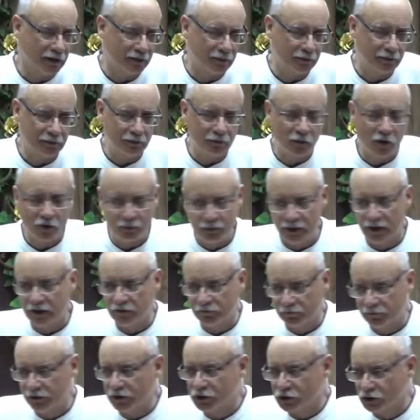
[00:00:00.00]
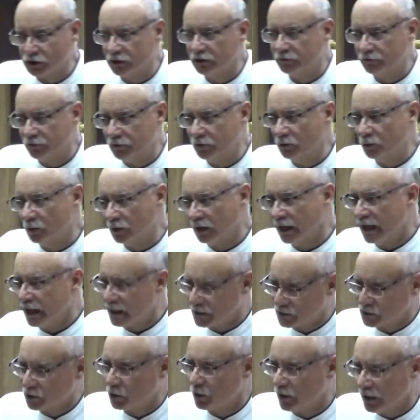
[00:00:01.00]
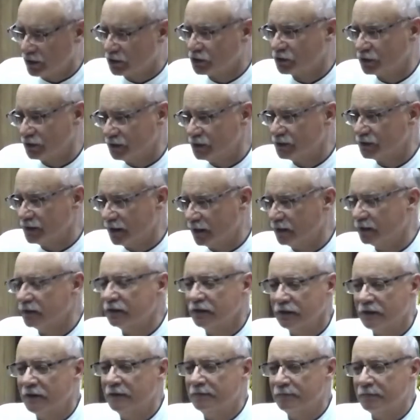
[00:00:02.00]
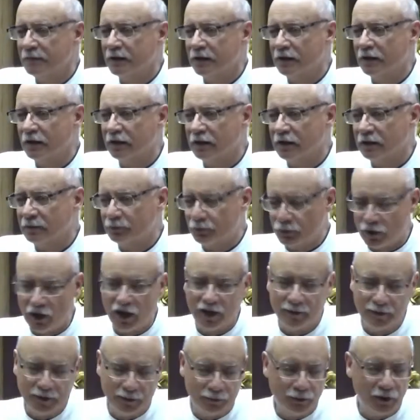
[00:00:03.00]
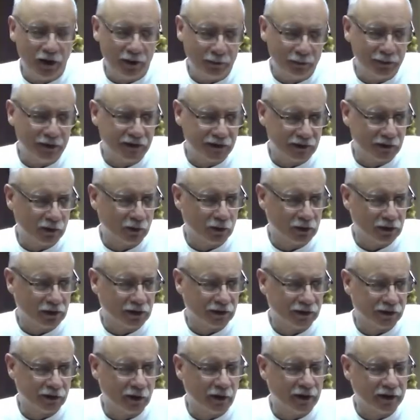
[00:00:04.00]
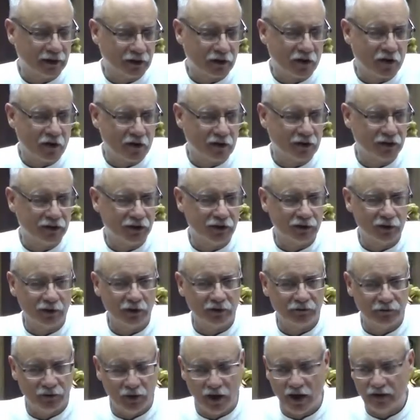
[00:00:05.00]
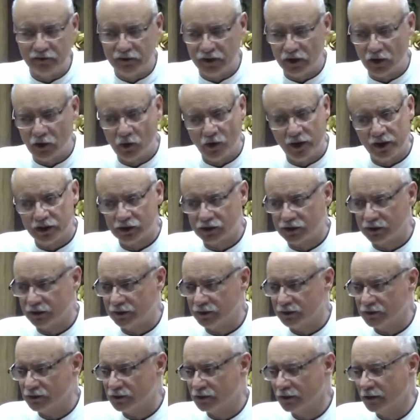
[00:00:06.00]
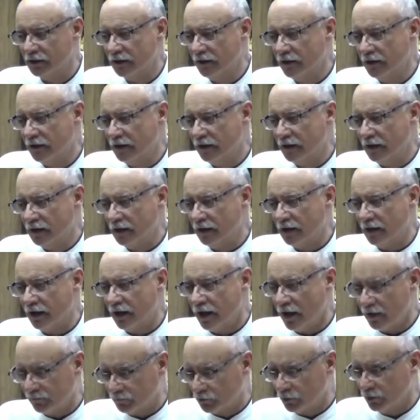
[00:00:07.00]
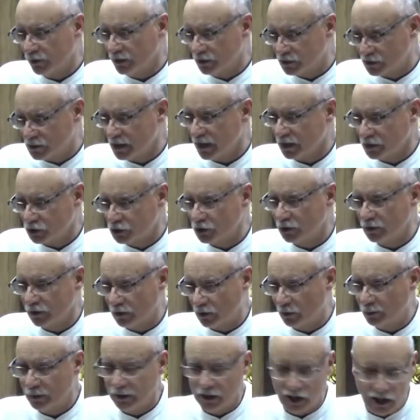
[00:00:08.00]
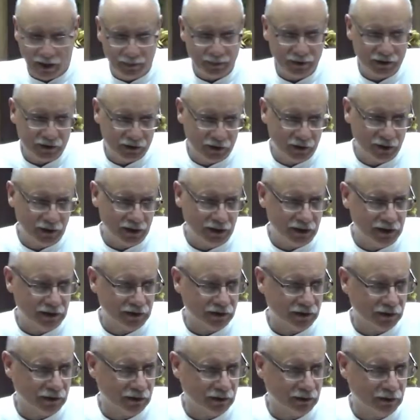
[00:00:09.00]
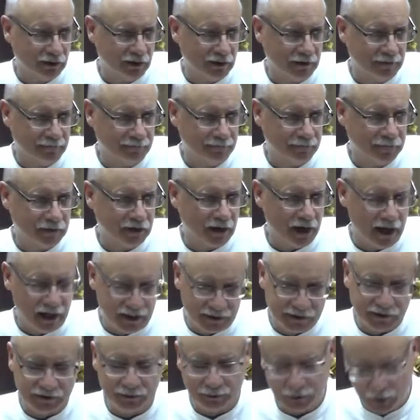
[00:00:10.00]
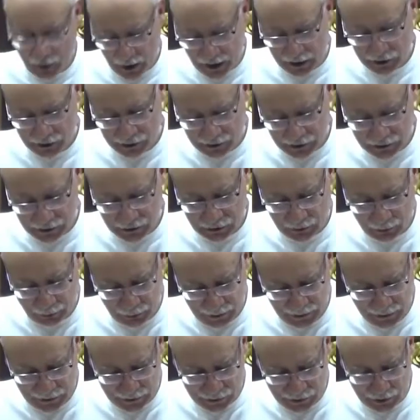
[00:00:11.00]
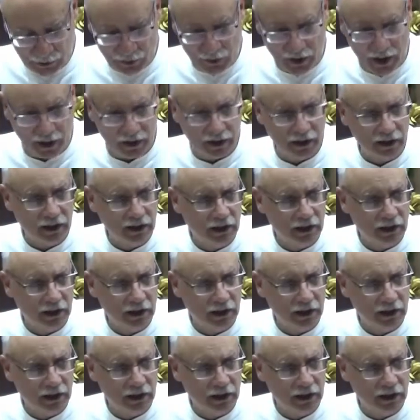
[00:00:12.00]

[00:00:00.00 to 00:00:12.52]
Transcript: more beneficial if you will ask questions that can prime the pump, as it were. So I encourage you, if you have any questions, after each section, there'll be an opportunity to ask some questions, so please do that.